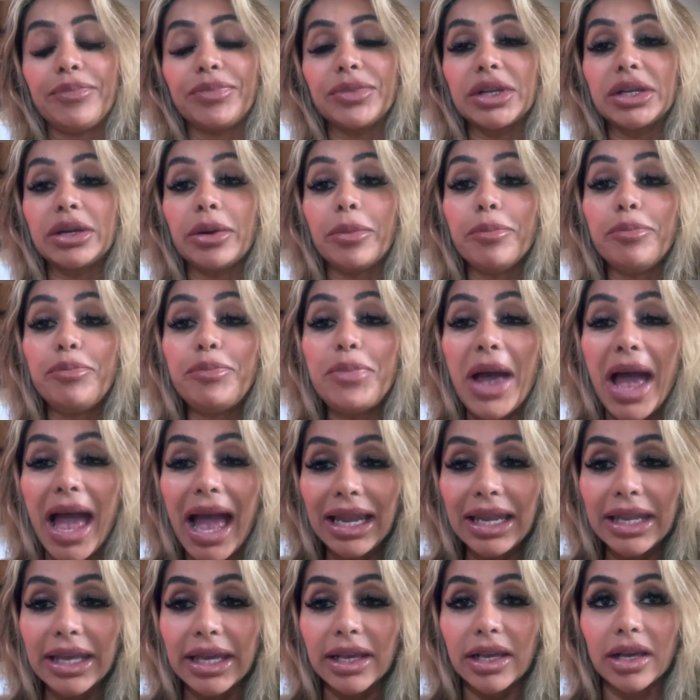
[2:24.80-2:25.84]

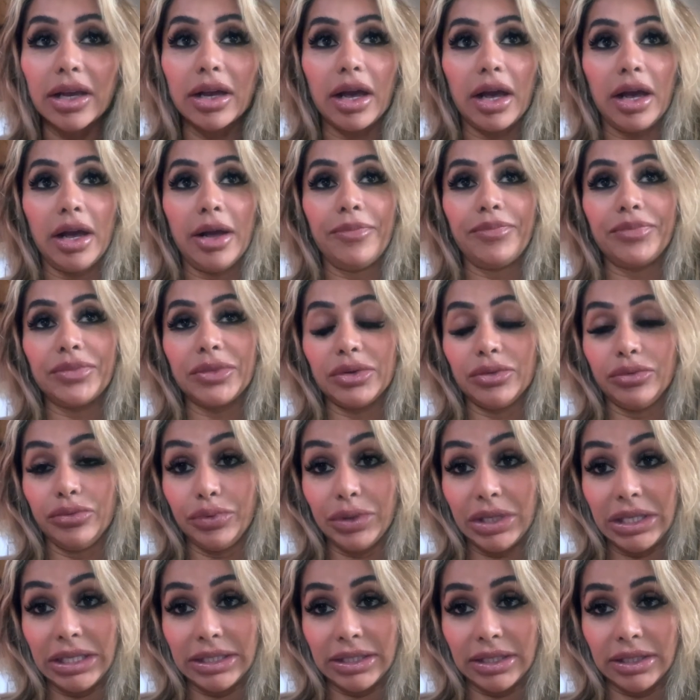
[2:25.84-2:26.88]
compelling
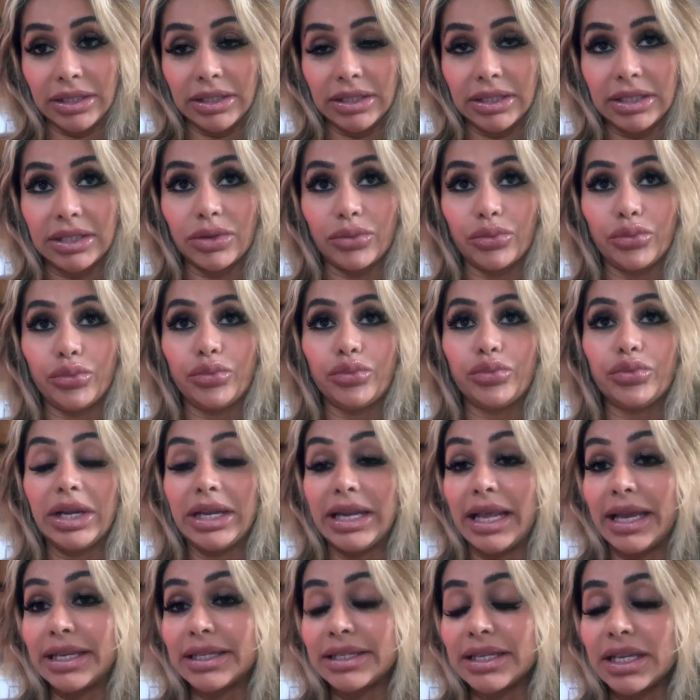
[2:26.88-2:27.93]
reasons
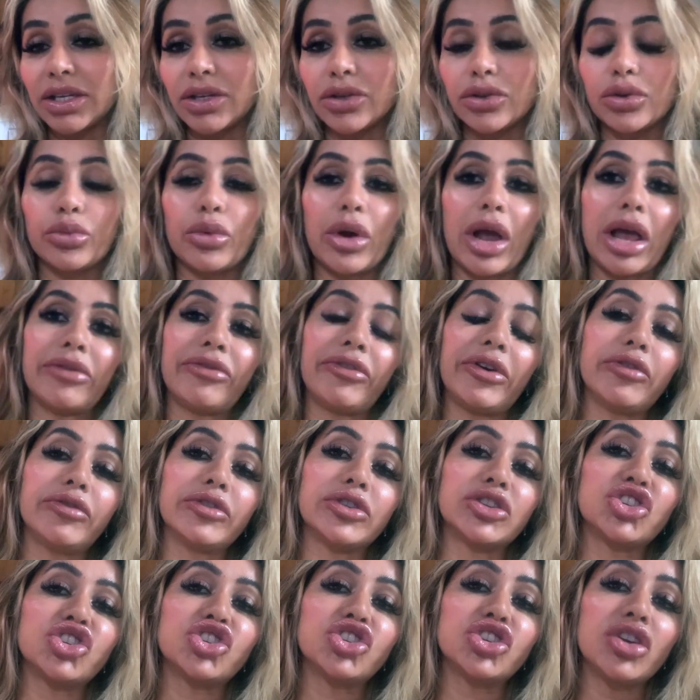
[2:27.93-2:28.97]
relating to the welfare of
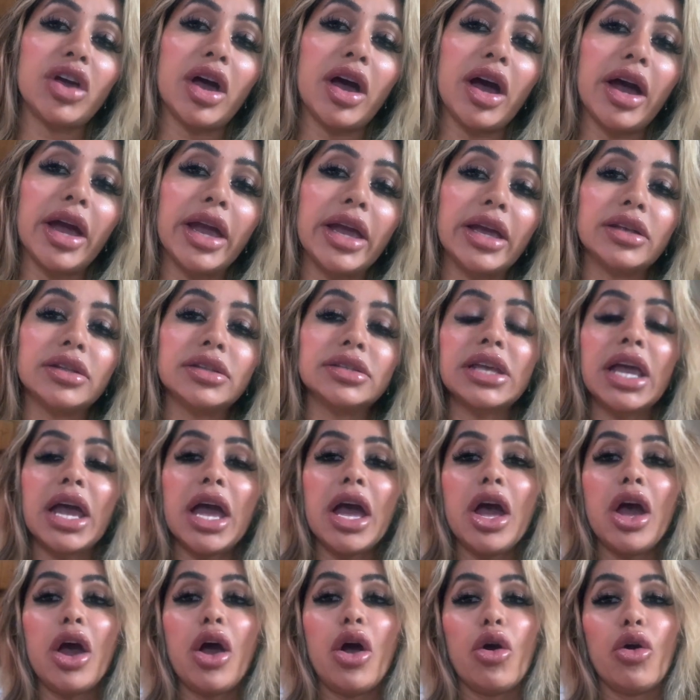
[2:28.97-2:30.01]
a child
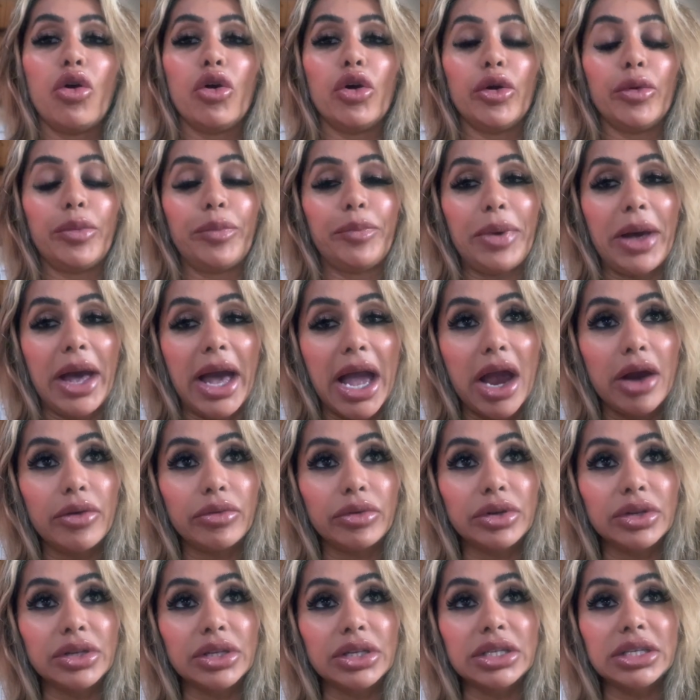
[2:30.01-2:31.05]
or a
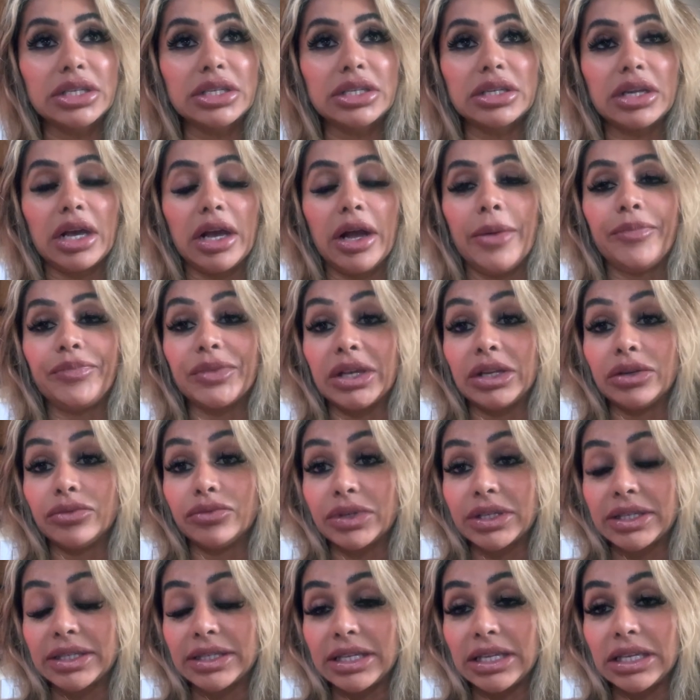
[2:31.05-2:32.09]
parent in
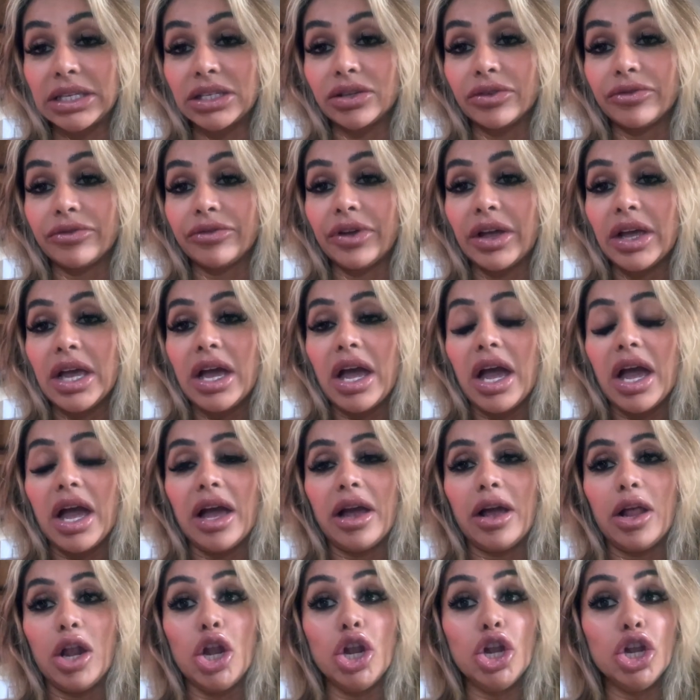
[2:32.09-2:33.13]
receipt of
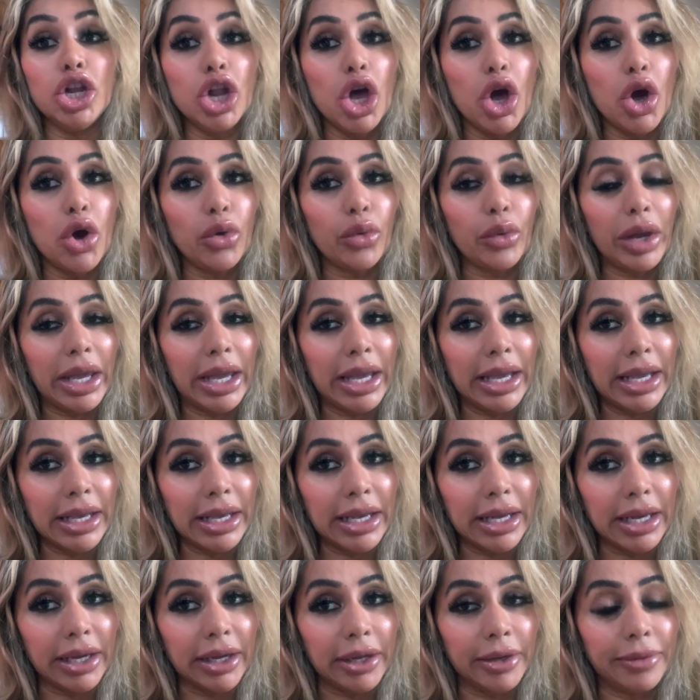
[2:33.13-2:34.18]
low
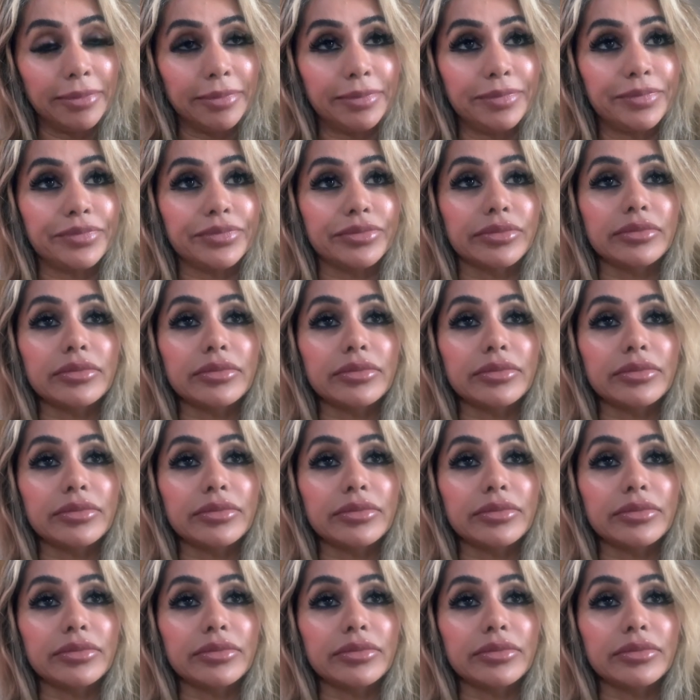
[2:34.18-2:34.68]
income.